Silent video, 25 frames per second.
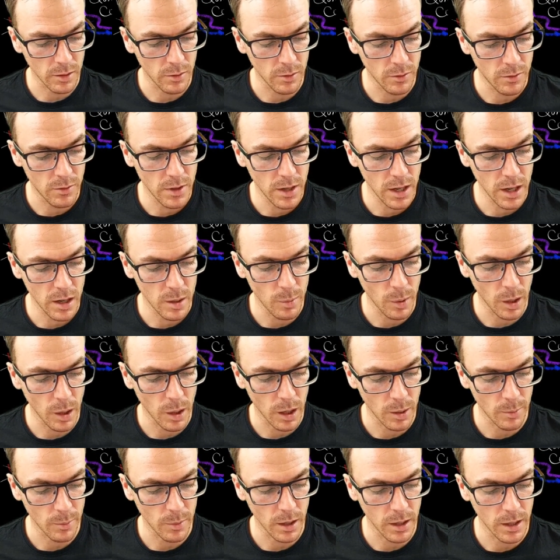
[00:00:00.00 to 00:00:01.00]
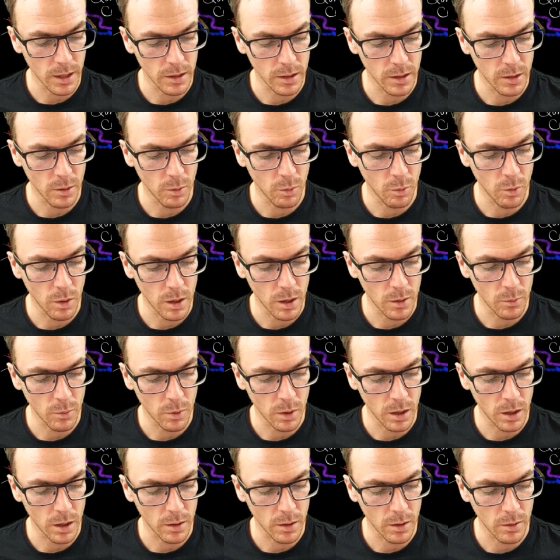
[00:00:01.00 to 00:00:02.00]
very bottom right, the 1,
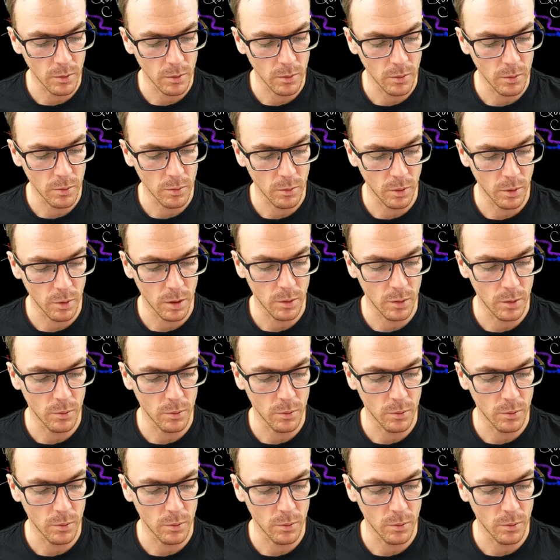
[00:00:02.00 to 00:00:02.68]
1, 1, 1.